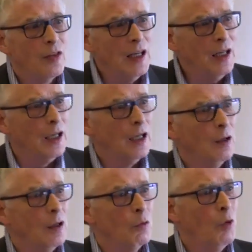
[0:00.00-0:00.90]

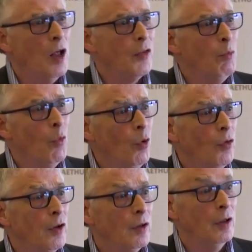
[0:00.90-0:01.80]
thinking rather more
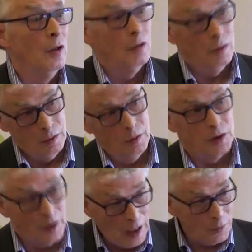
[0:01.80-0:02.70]
than
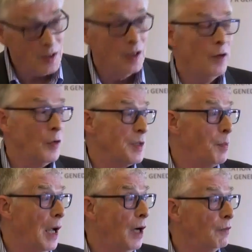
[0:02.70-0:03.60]
to the outsider as
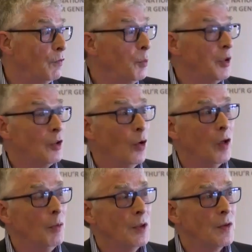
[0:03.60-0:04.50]
apparent from the
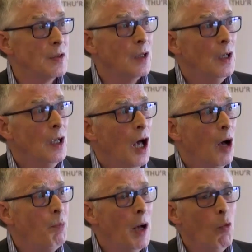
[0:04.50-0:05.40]
documents
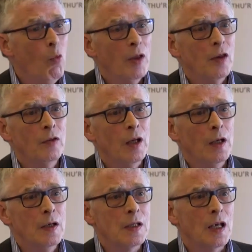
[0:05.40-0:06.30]
about whether
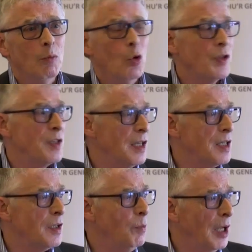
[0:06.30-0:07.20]
there's a more
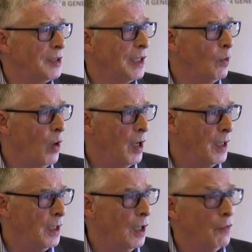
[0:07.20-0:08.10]
systematic
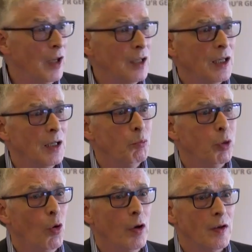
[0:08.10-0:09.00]
way of getting
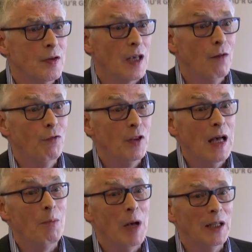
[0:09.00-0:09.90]
employers, and for
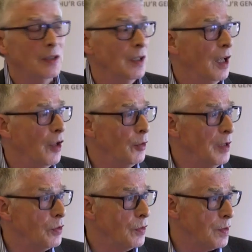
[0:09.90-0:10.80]
that matter, other
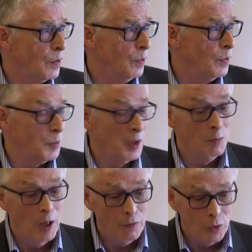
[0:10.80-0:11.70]
interest groups, but
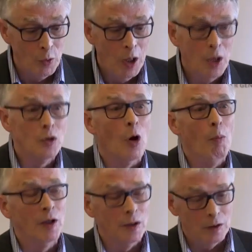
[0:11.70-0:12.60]
in my view,
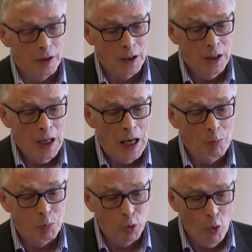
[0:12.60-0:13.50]
dominantly
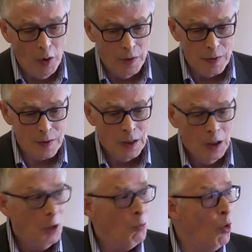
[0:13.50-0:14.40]
employers,
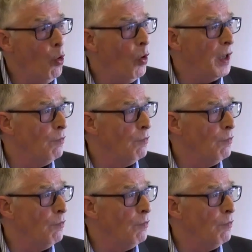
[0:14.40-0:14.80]
more